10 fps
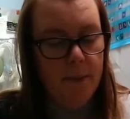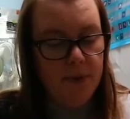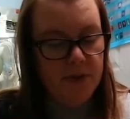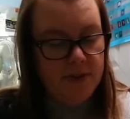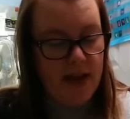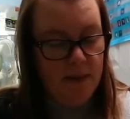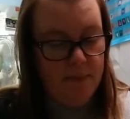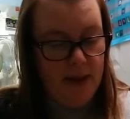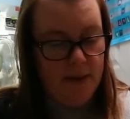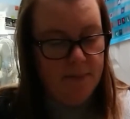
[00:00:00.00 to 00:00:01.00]
"But tell
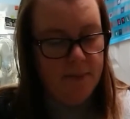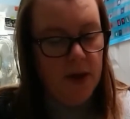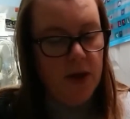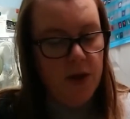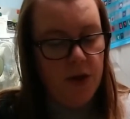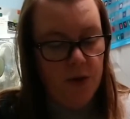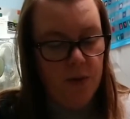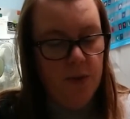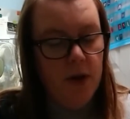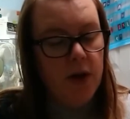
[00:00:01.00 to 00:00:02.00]
me,
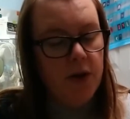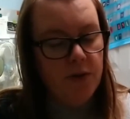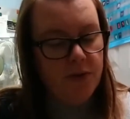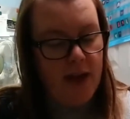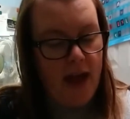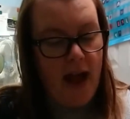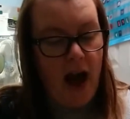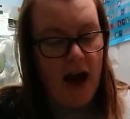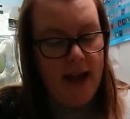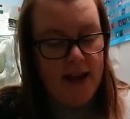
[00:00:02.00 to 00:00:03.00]
you say
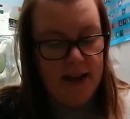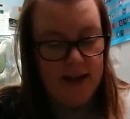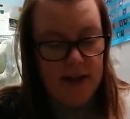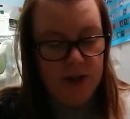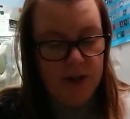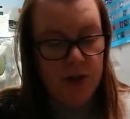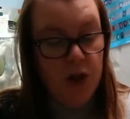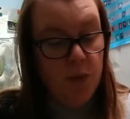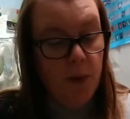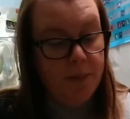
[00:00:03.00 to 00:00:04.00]
are English.
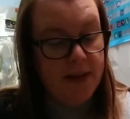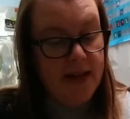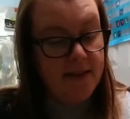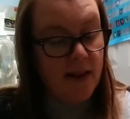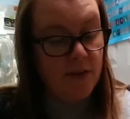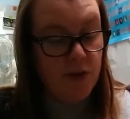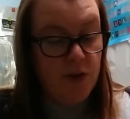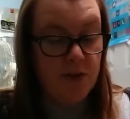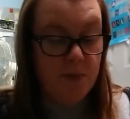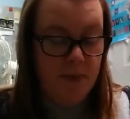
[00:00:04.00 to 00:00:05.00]
You will please
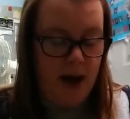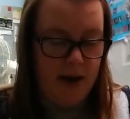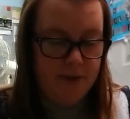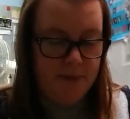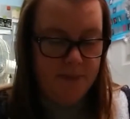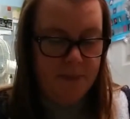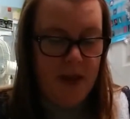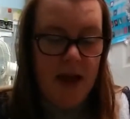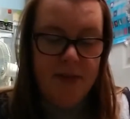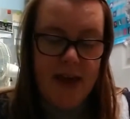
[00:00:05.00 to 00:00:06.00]
excuse and pardon.
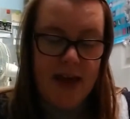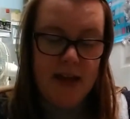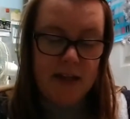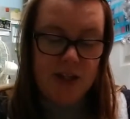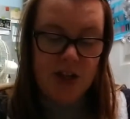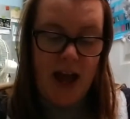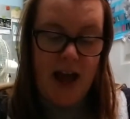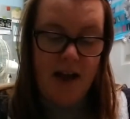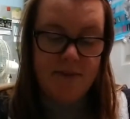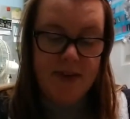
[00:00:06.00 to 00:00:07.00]
The English I
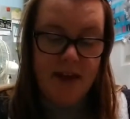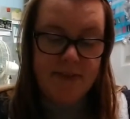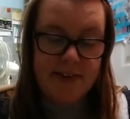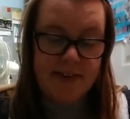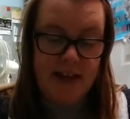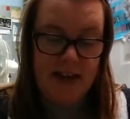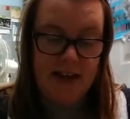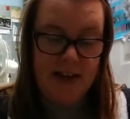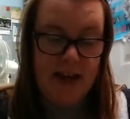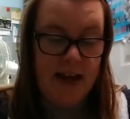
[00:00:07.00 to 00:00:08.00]
have never seen.
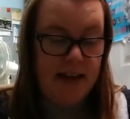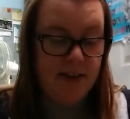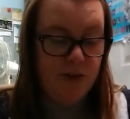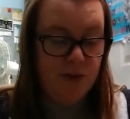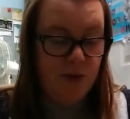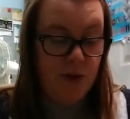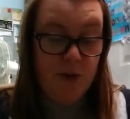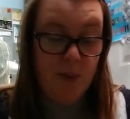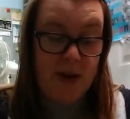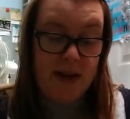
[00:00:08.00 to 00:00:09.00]
It is true
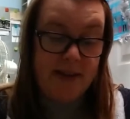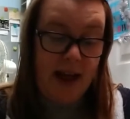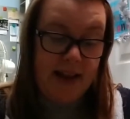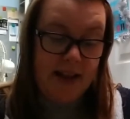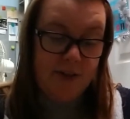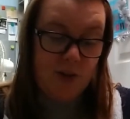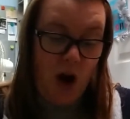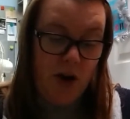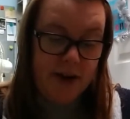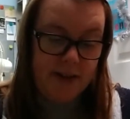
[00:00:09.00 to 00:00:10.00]
that we Italians
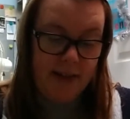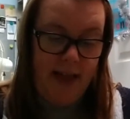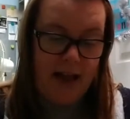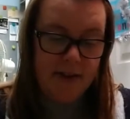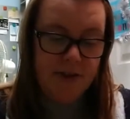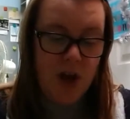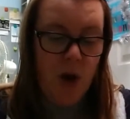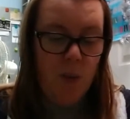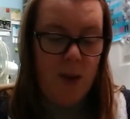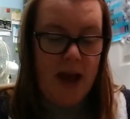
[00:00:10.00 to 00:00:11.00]
conquered the land.
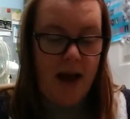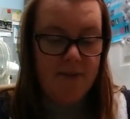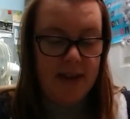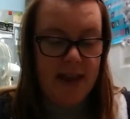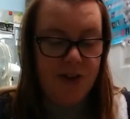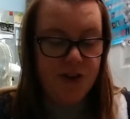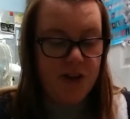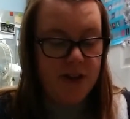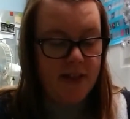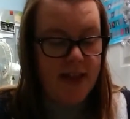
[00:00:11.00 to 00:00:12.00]
We have a
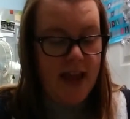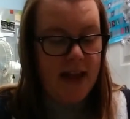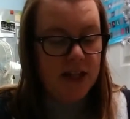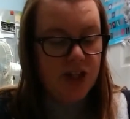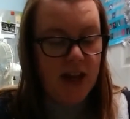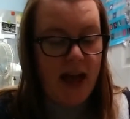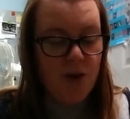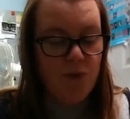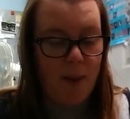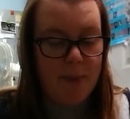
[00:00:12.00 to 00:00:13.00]
legend that the English are
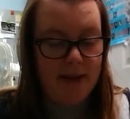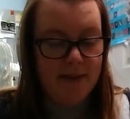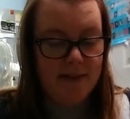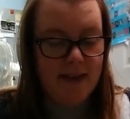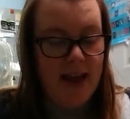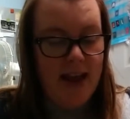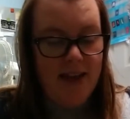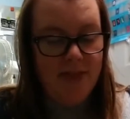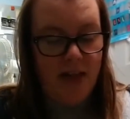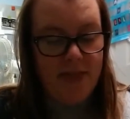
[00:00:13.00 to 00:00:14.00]
like rabbits,
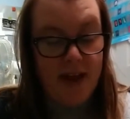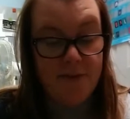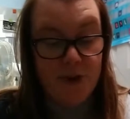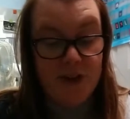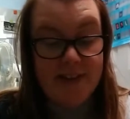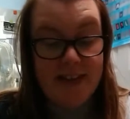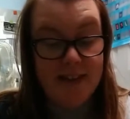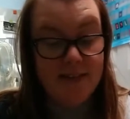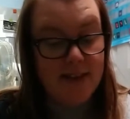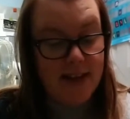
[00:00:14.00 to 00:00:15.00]
in that their front
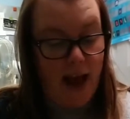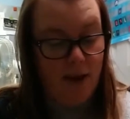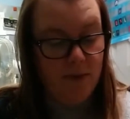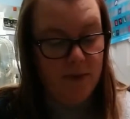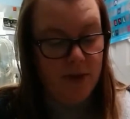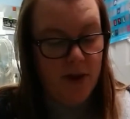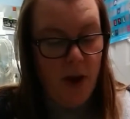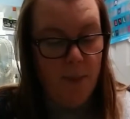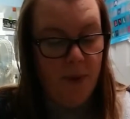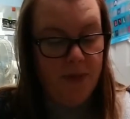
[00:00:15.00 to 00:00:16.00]
teeth stick out.
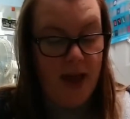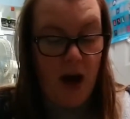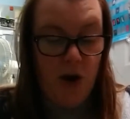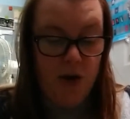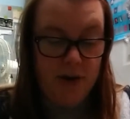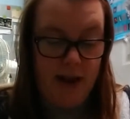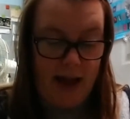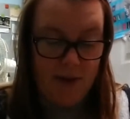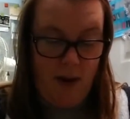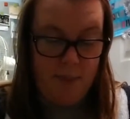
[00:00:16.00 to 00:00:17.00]
But they are
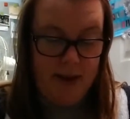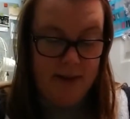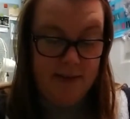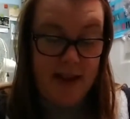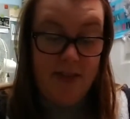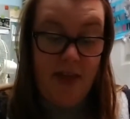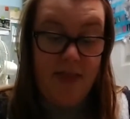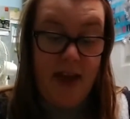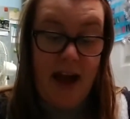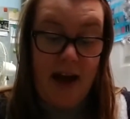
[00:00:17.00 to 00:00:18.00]
unlike rabbits in that
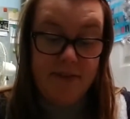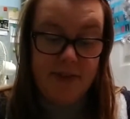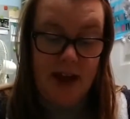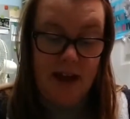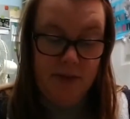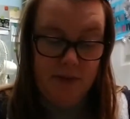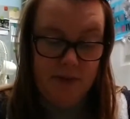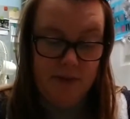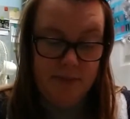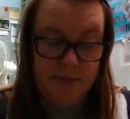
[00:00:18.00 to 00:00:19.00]
they have
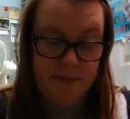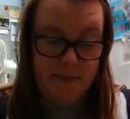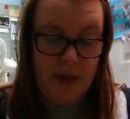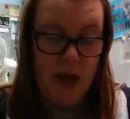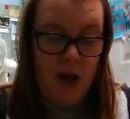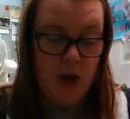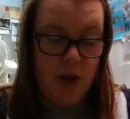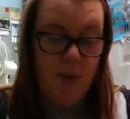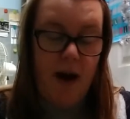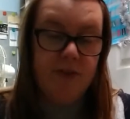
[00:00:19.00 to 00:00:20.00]
tails.
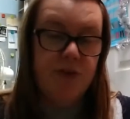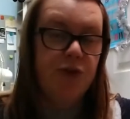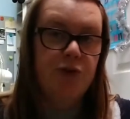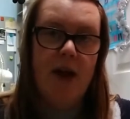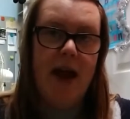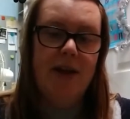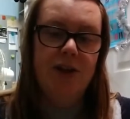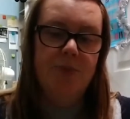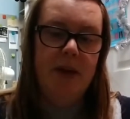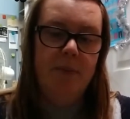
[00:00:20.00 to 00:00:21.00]
You are a
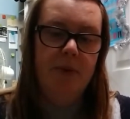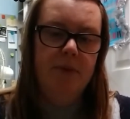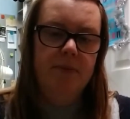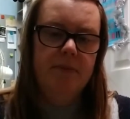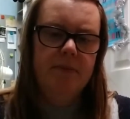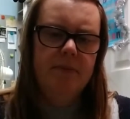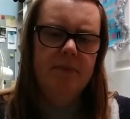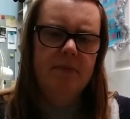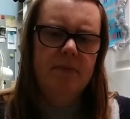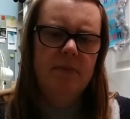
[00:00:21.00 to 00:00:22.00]
strange people."
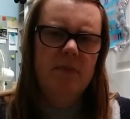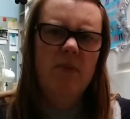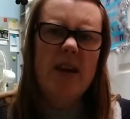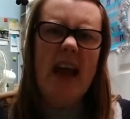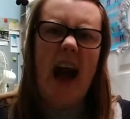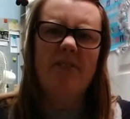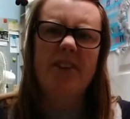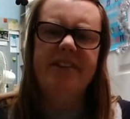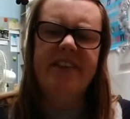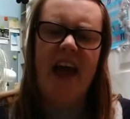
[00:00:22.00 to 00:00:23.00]
"We
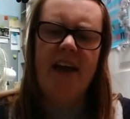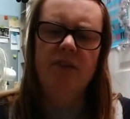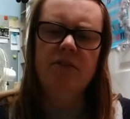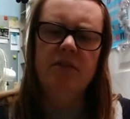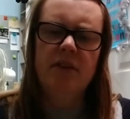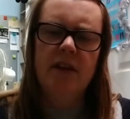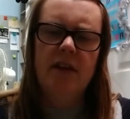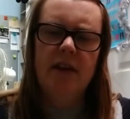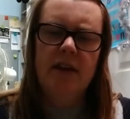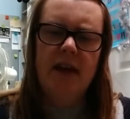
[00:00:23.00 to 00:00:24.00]
haven't tails,"
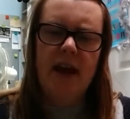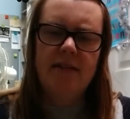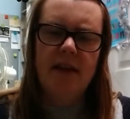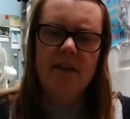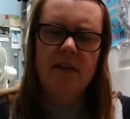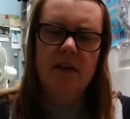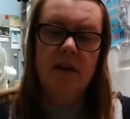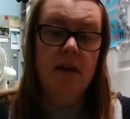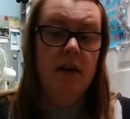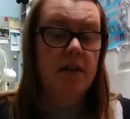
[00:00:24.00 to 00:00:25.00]
Kay said.
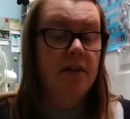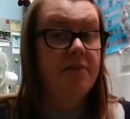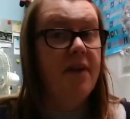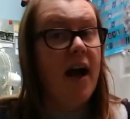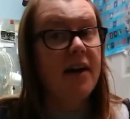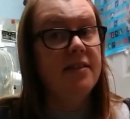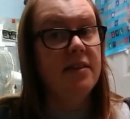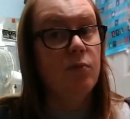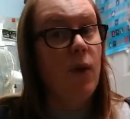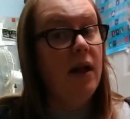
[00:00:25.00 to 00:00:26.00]
"The fact
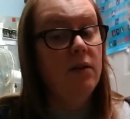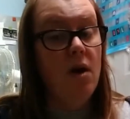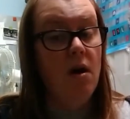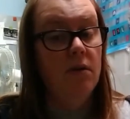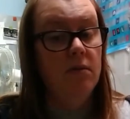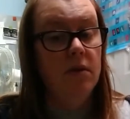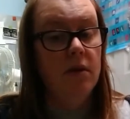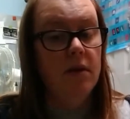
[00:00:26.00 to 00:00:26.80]
is well known."